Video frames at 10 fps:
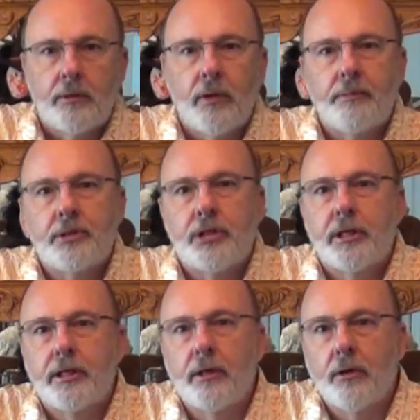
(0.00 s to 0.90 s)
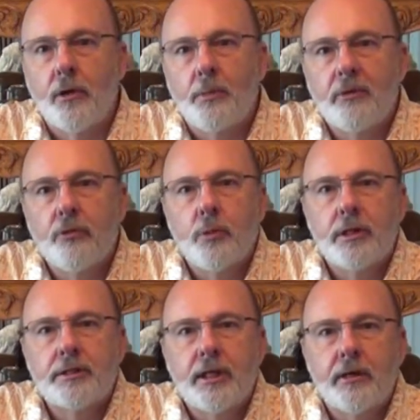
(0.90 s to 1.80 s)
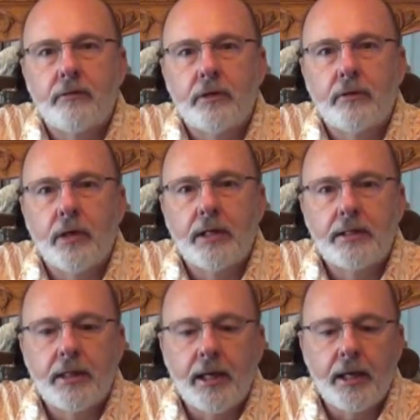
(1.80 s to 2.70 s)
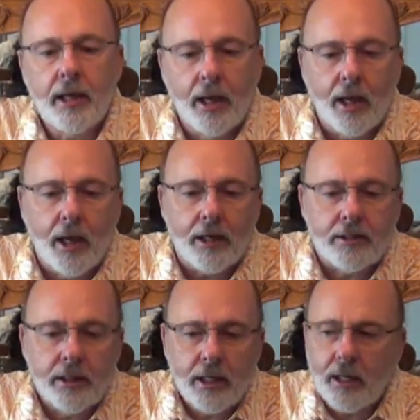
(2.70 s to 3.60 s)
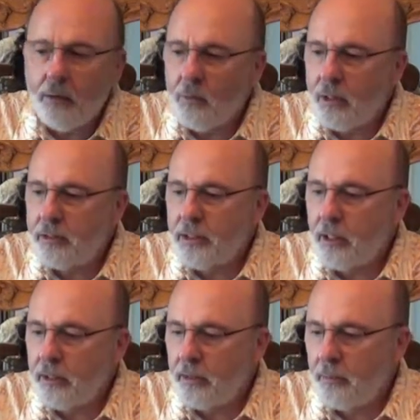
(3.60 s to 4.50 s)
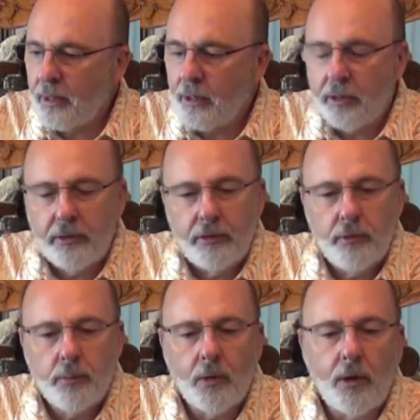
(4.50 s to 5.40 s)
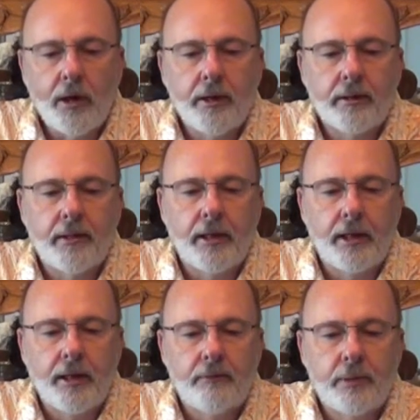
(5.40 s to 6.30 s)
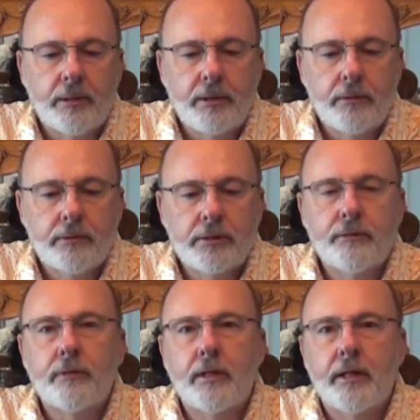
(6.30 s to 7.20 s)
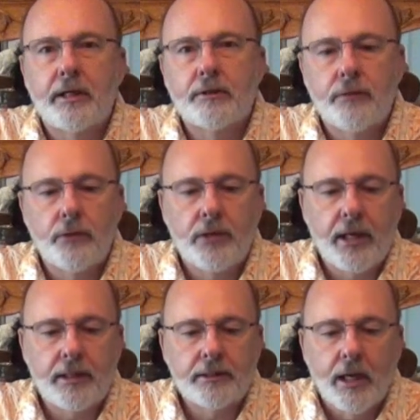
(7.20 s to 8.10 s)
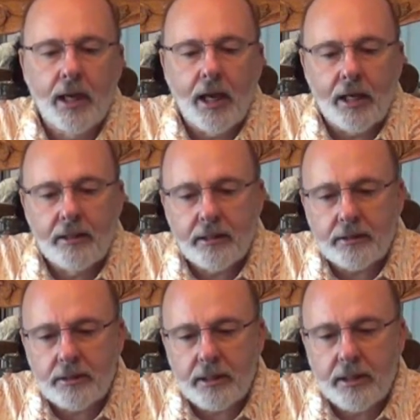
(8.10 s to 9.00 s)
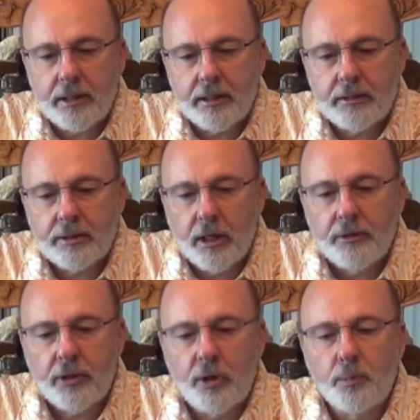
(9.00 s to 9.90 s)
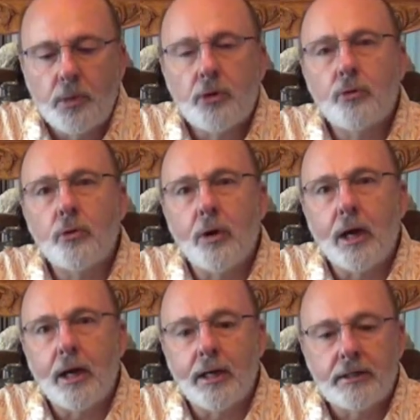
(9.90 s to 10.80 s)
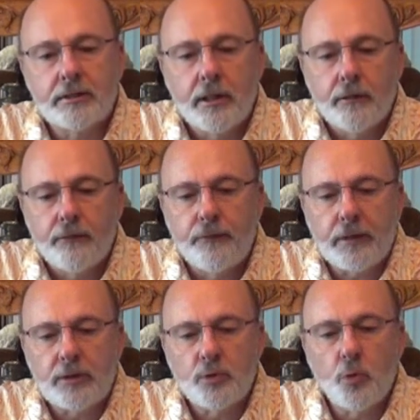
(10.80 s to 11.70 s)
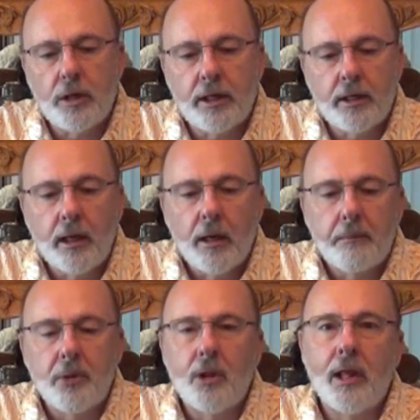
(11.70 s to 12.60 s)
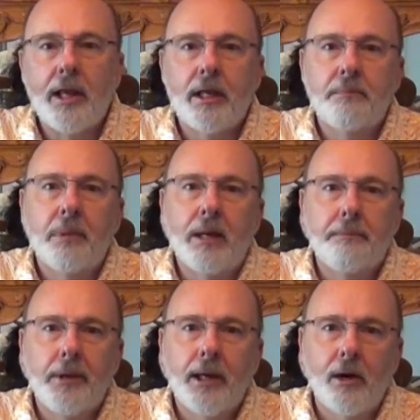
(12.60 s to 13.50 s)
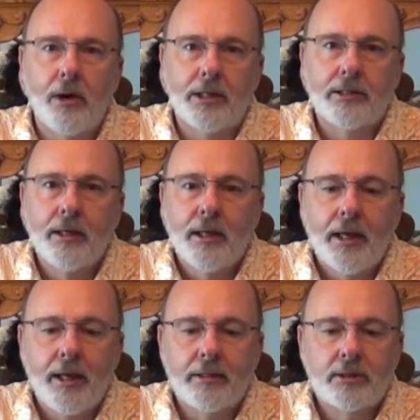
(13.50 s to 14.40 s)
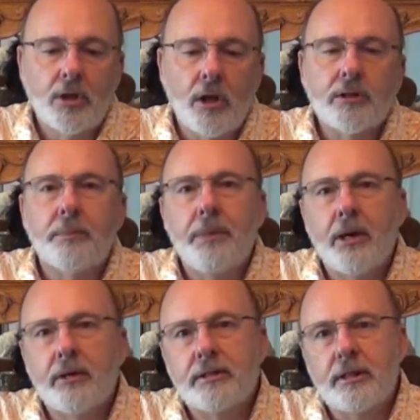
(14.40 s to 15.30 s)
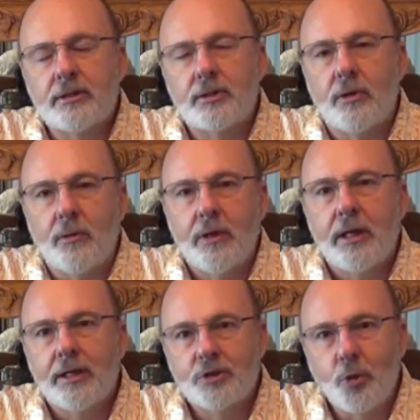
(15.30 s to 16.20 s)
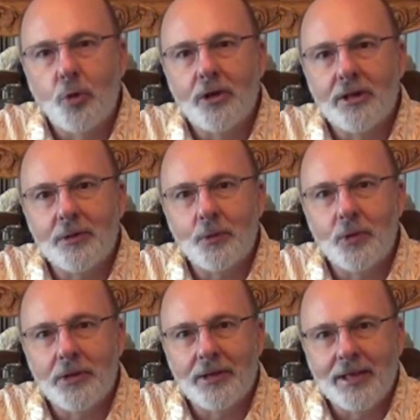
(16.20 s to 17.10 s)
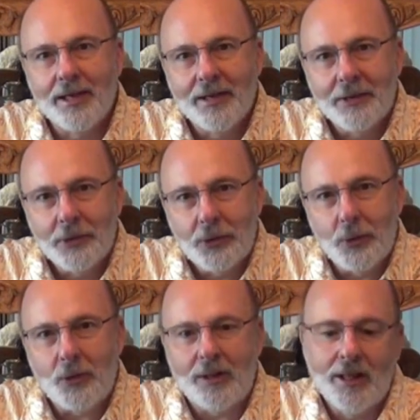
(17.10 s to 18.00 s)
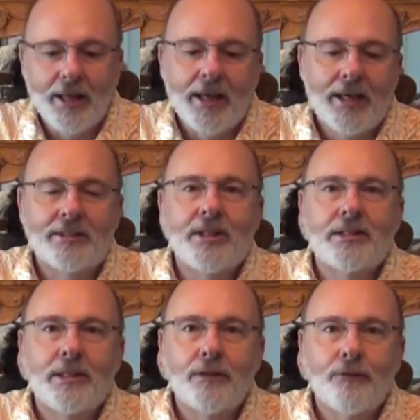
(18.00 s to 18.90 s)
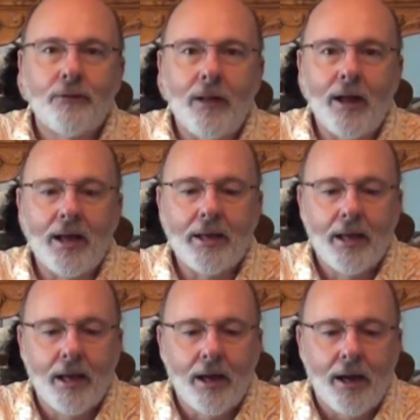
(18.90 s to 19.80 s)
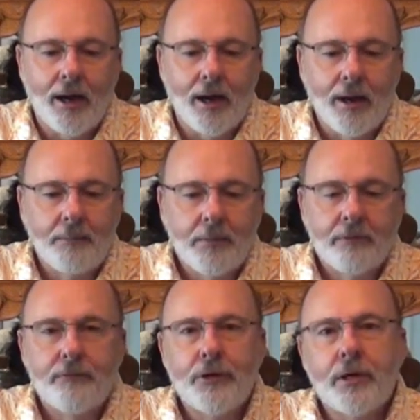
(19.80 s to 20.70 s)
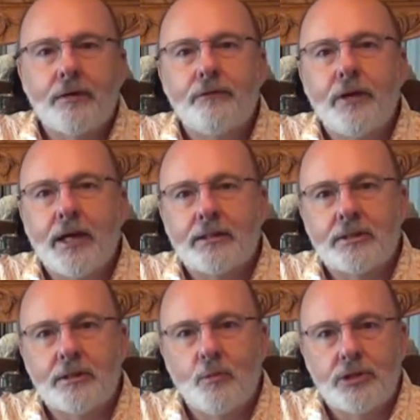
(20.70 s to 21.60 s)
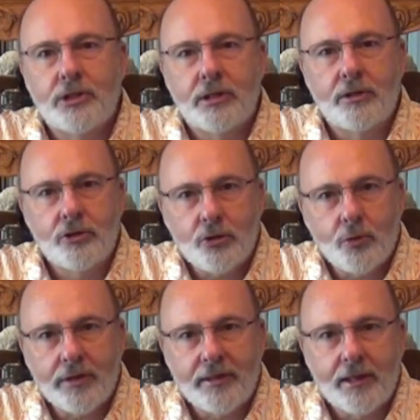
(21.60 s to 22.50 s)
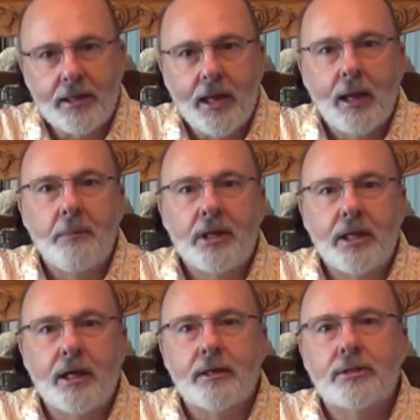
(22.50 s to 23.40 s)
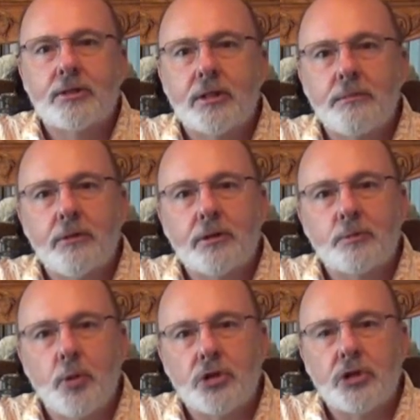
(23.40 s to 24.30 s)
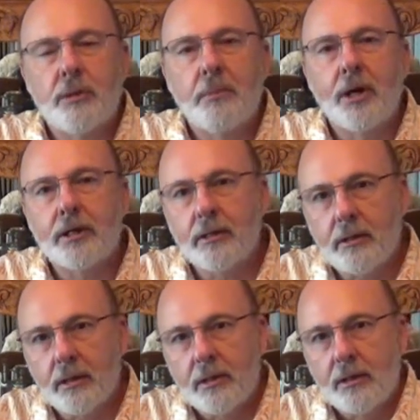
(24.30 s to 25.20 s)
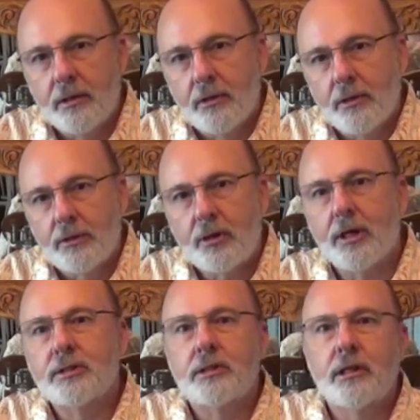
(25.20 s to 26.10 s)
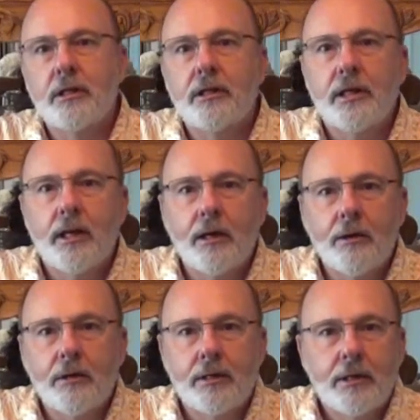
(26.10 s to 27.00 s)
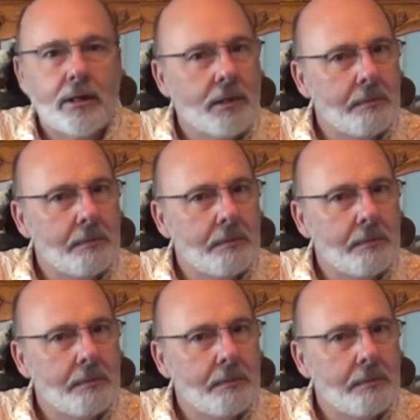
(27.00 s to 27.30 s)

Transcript: Grandpa Jake here. Hope everybody's having a great day. Today I want to tell you about a new product that I've been using for the last few days. And this is the computerized fixed wing plane by Parrot. It's called the Parrot Disco. It's really cool. It's easy to fly, very advanced in what you can do with it, but yet as simple as pushing a button, tossing it in the air, and